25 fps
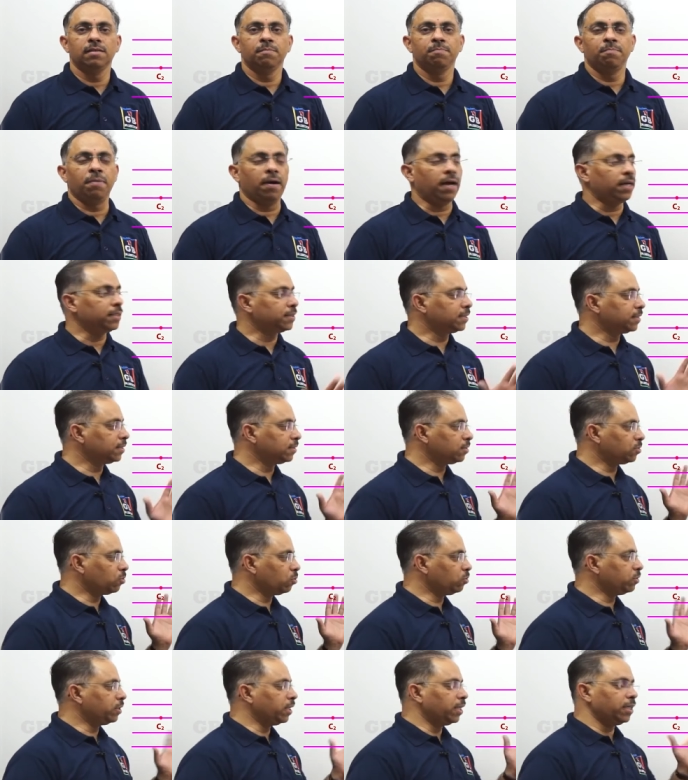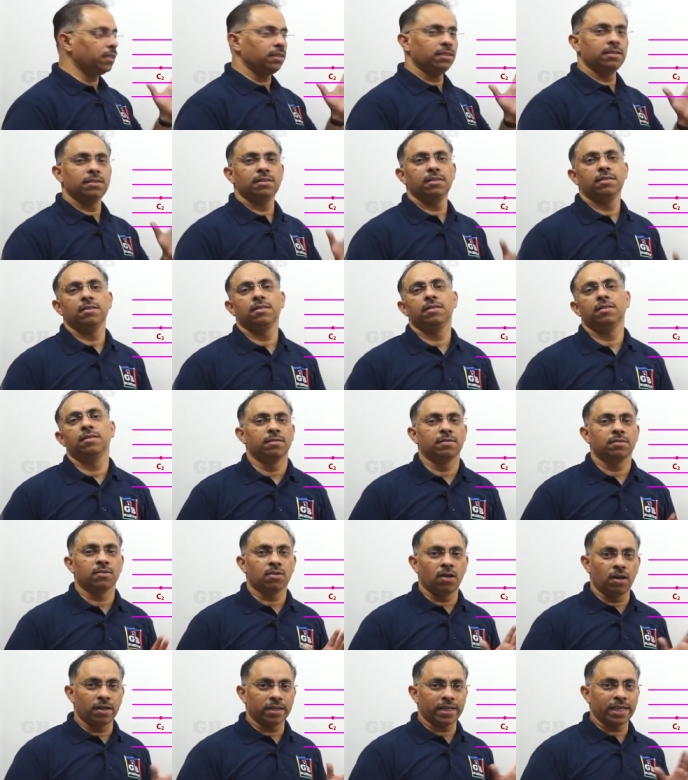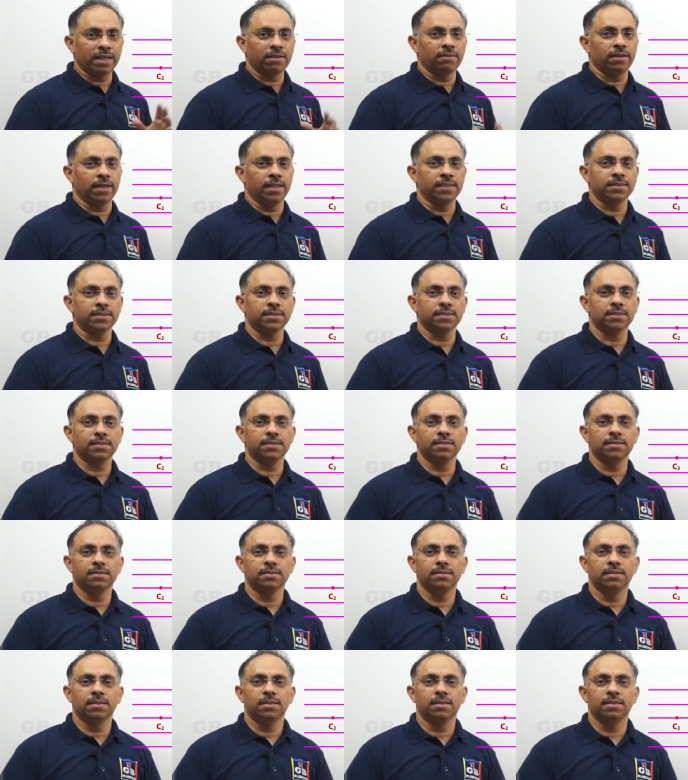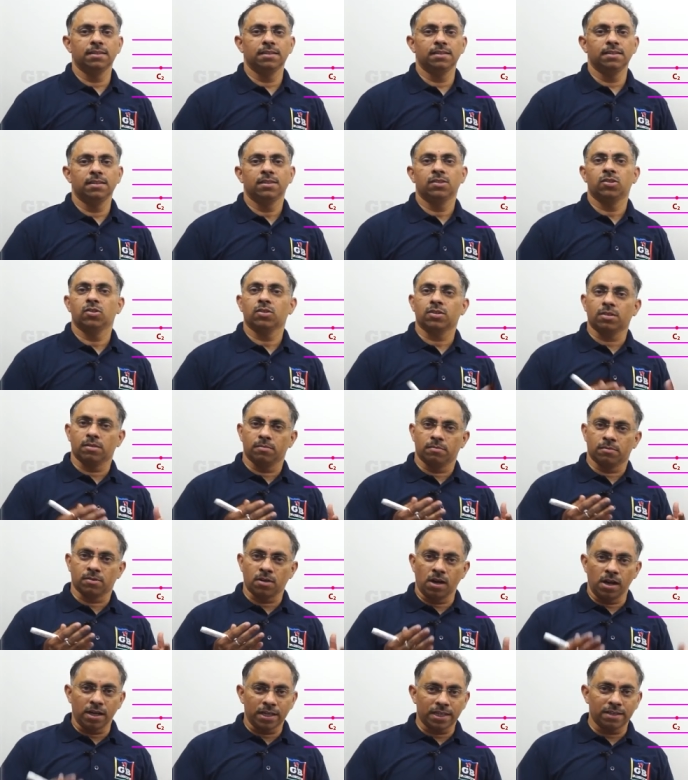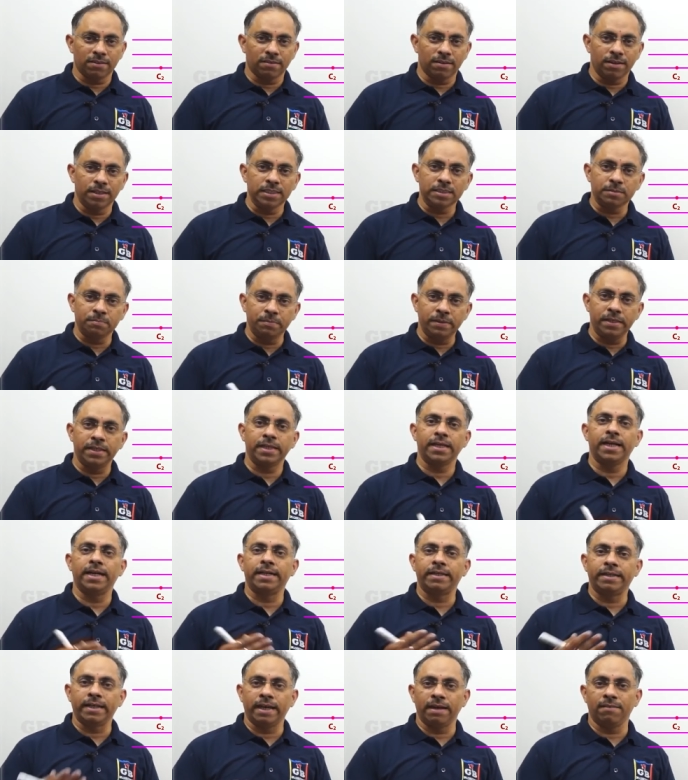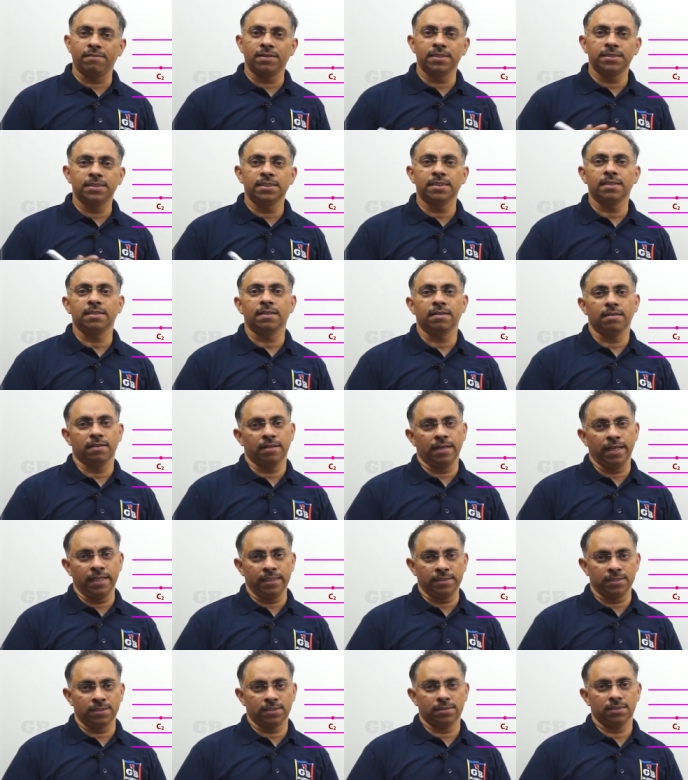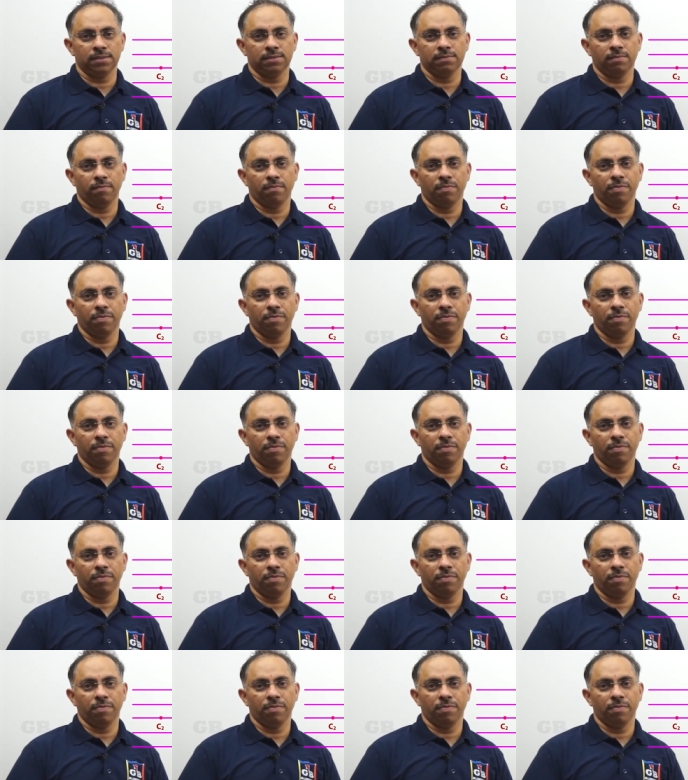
passing through the concave lens, so concave lens being a divergent lens,